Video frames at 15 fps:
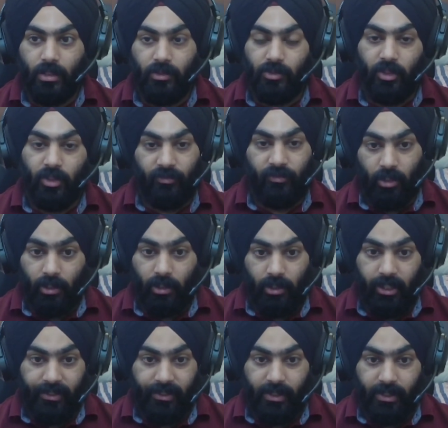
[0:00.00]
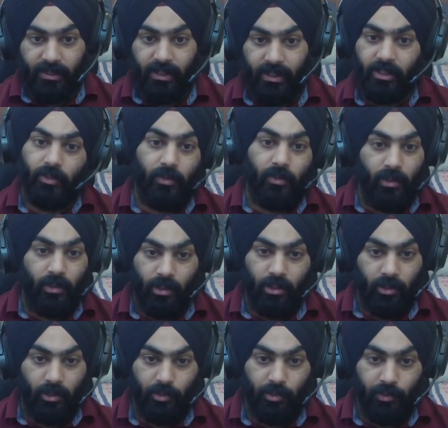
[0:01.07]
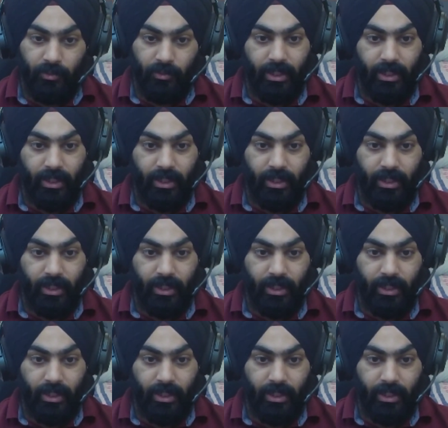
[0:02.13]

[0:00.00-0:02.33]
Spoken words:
So if you're interested, learn to.